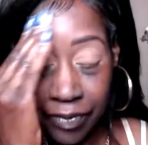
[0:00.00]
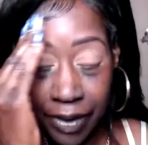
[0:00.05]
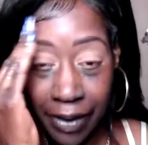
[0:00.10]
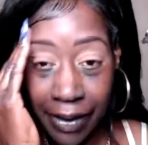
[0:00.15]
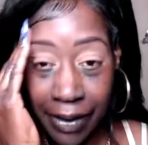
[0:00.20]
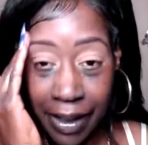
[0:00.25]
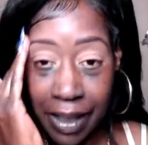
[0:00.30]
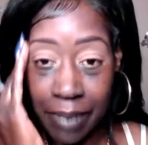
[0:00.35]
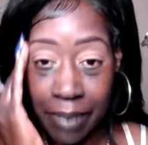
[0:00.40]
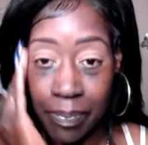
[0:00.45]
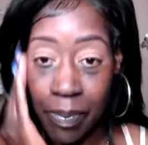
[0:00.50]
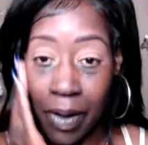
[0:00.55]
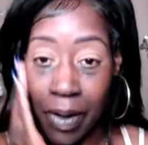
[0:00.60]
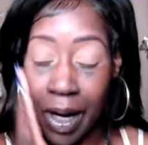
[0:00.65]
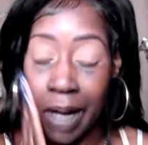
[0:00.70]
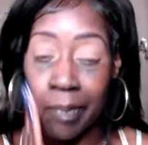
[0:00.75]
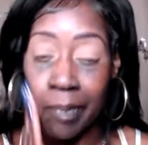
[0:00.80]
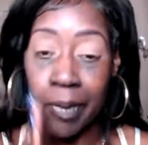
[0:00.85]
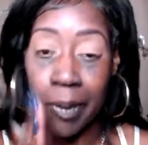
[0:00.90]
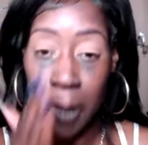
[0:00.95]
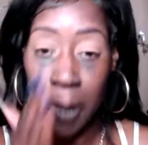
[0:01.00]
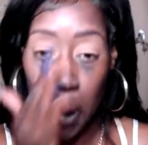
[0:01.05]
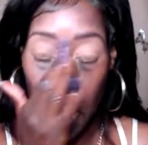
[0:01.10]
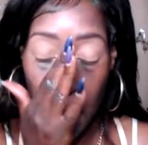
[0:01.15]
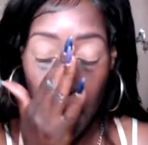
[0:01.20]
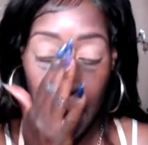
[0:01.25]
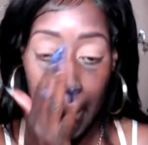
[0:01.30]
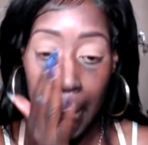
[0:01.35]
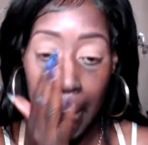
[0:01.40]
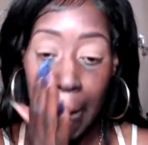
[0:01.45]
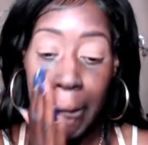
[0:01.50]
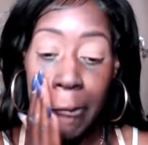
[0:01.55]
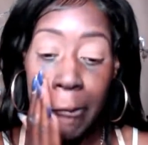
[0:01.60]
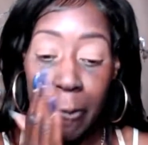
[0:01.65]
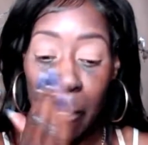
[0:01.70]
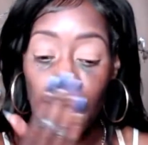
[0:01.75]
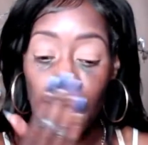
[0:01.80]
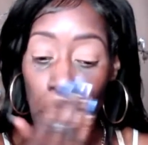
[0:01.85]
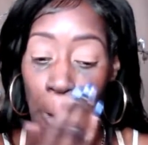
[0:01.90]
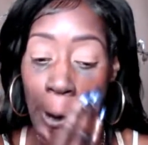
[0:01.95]
it's a very good primer
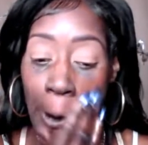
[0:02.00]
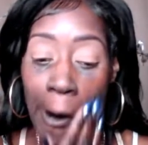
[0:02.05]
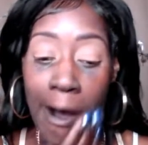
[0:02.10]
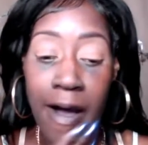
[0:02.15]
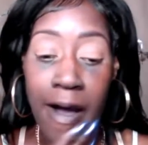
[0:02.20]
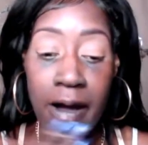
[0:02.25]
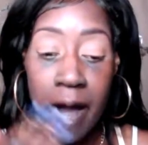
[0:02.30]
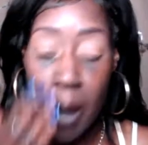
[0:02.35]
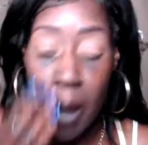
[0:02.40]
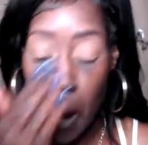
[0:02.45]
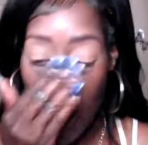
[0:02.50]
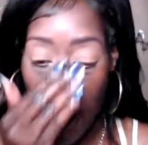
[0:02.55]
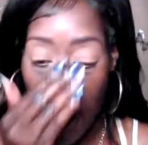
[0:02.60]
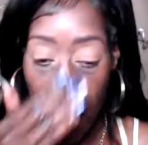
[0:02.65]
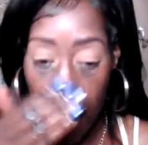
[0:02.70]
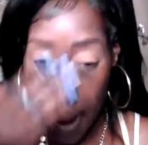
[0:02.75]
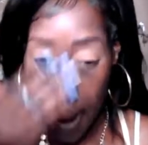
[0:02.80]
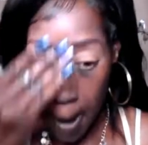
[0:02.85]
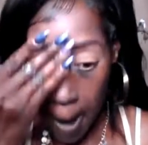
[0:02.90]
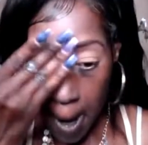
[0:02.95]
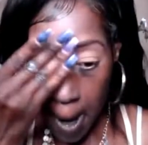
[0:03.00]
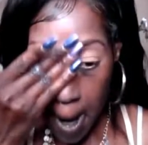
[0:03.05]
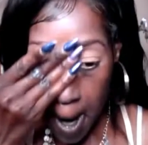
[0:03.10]
for uh,